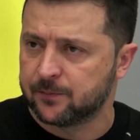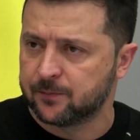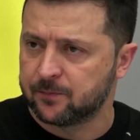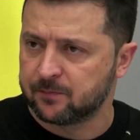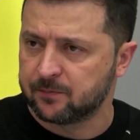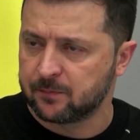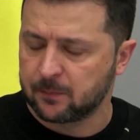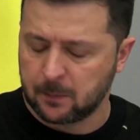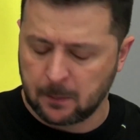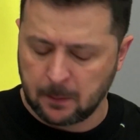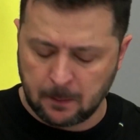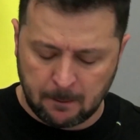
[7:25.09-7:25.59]

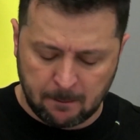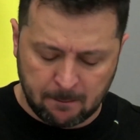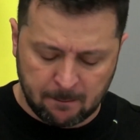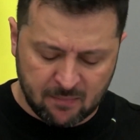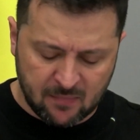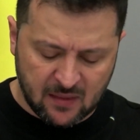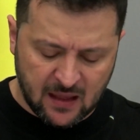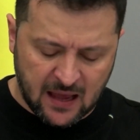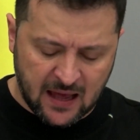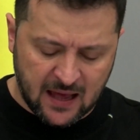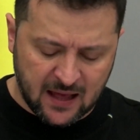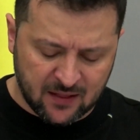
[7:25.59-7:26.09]

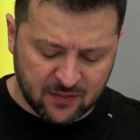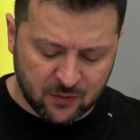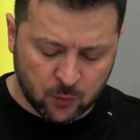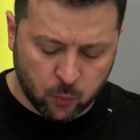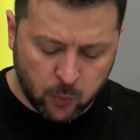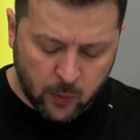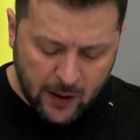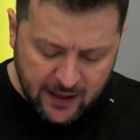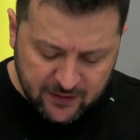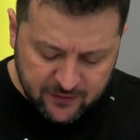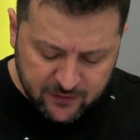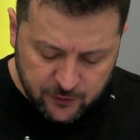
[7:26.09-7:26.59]
He
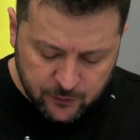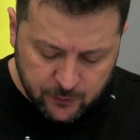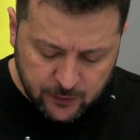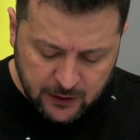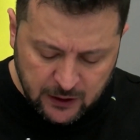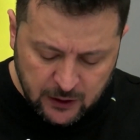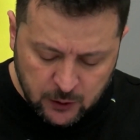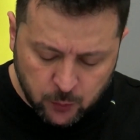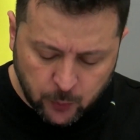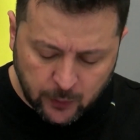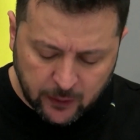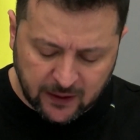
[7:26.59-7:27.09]
is
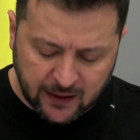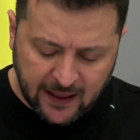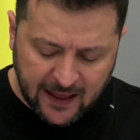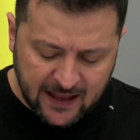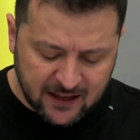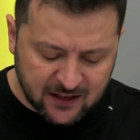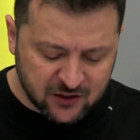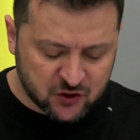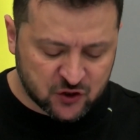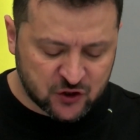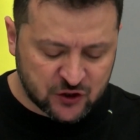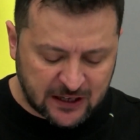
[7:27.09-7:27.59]
still in a
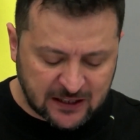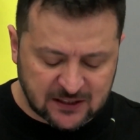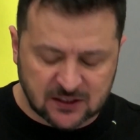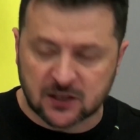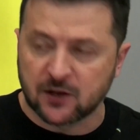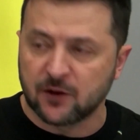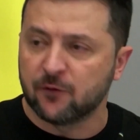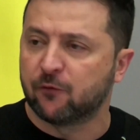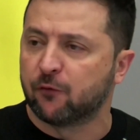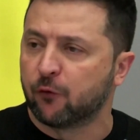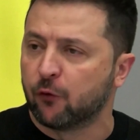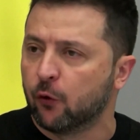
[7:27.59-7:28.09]
strong
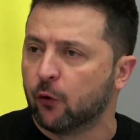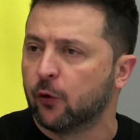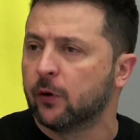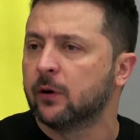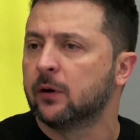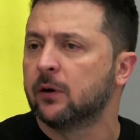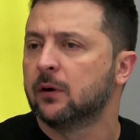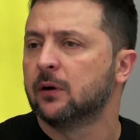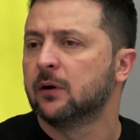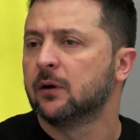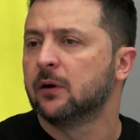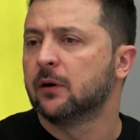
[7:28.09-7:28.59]
position,
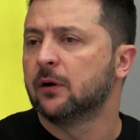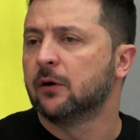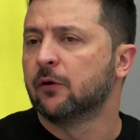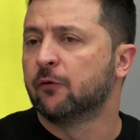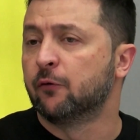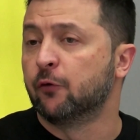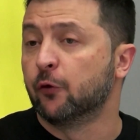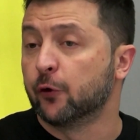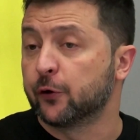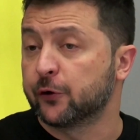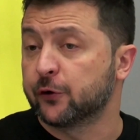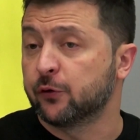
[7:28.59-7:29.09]

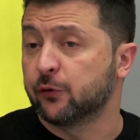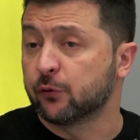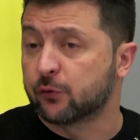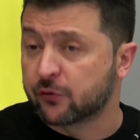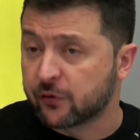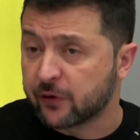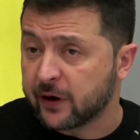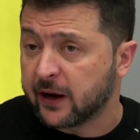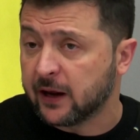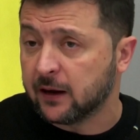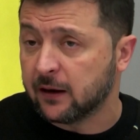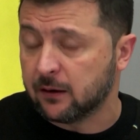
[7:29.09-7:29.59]
doing a